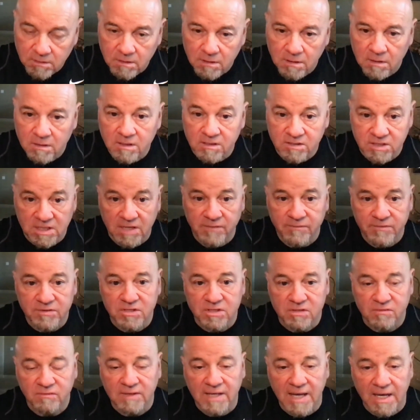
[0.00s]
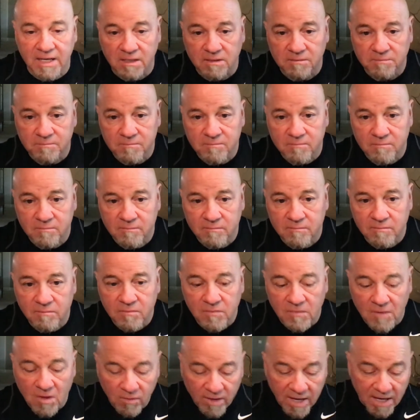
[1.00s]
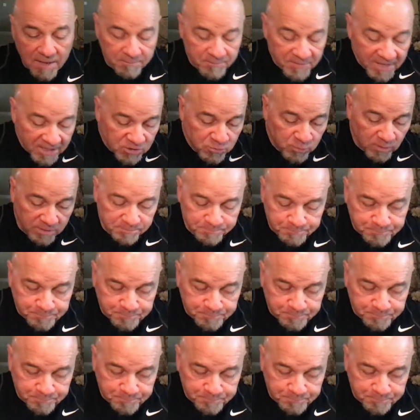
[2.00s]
The seventh is flatted. Okay, next one.